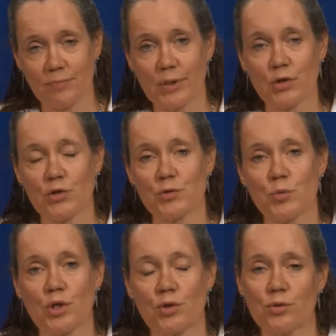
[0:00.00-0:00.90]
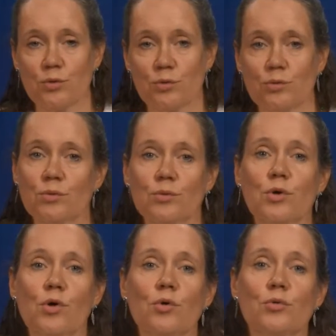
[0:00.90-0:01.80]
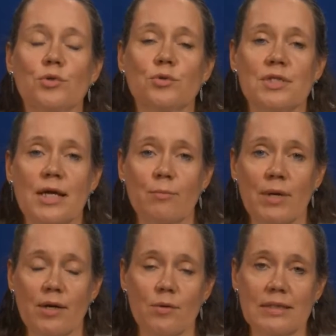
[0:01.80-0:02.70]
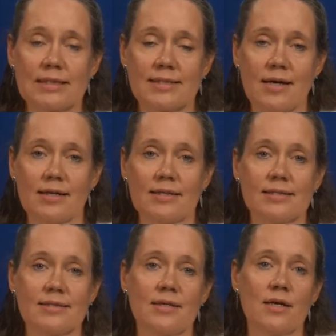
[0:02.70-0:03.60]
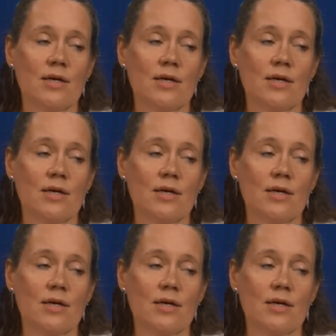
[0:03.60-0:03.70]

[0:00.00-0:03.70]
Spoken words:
because when you go to 10 megawatt size,